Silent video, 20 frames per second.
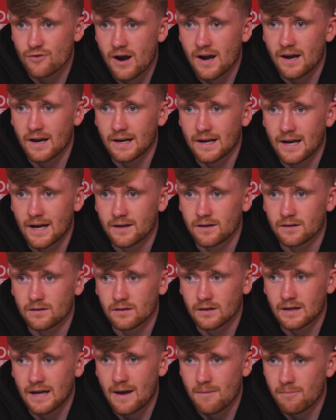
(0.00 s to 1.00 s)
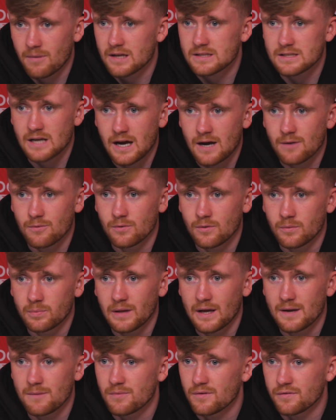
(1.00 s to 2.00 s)
right again and getting back to how we were
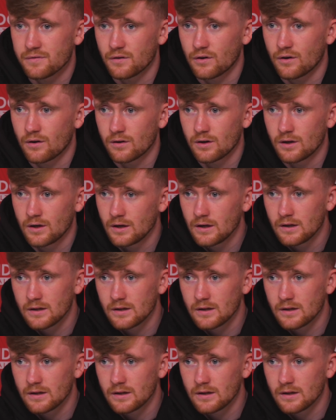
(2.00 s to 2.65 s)
playing before